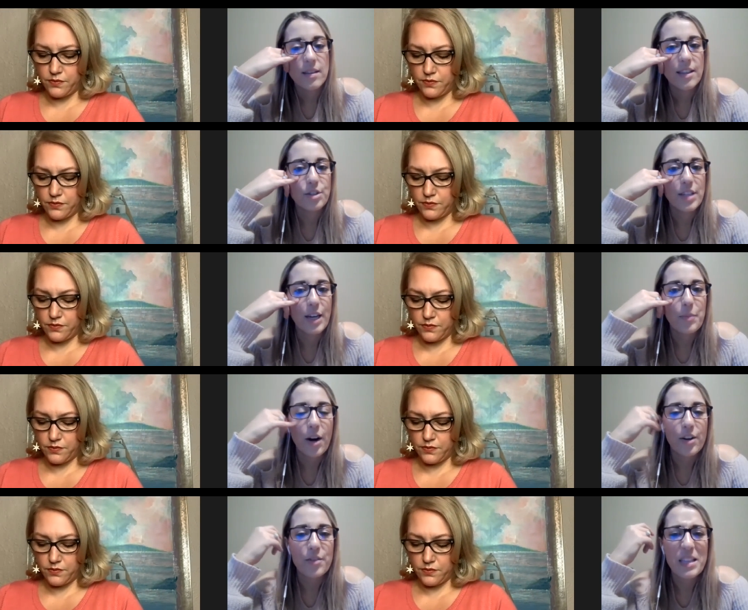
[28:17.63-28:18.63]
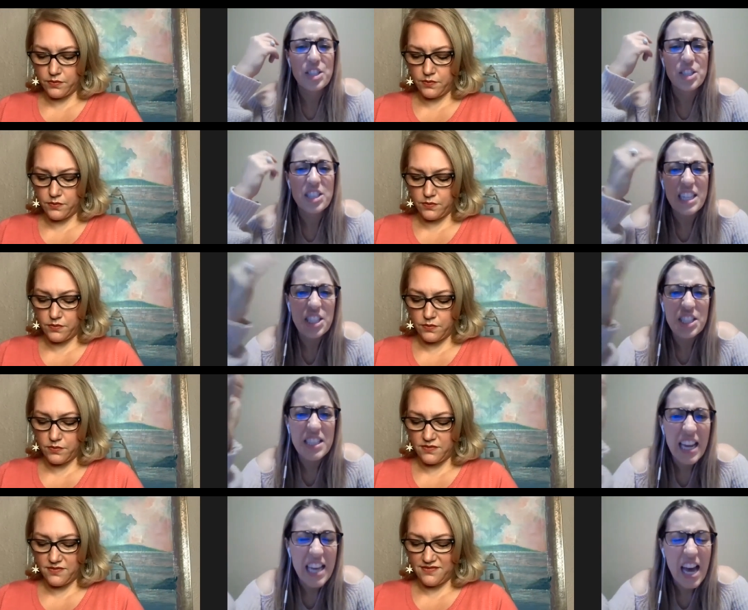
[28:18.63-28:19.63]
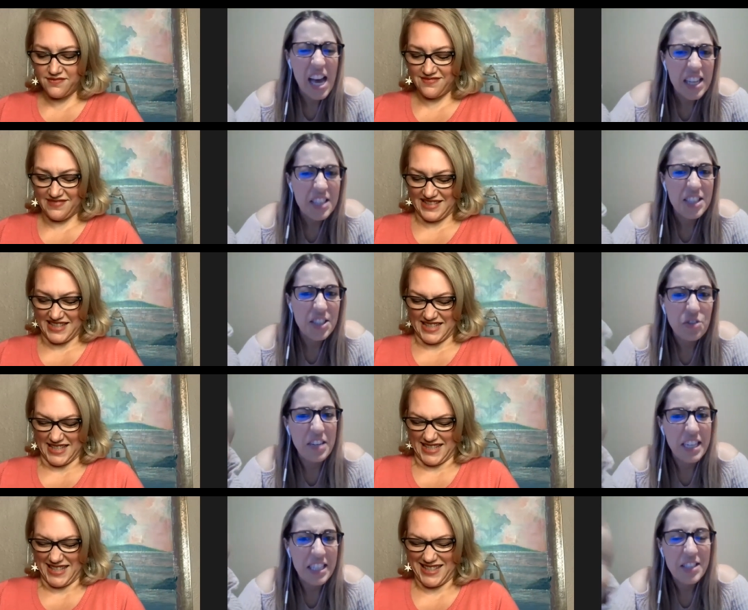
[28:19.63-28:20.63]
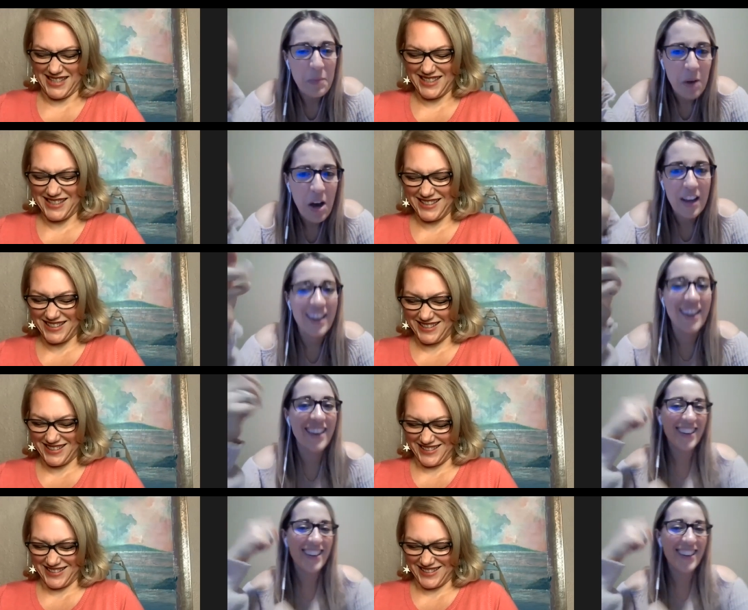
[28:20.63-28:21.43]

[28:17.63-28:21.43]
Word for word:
Speaker 1: there's like a part of me that's just like, just say yes, Therese. Come on.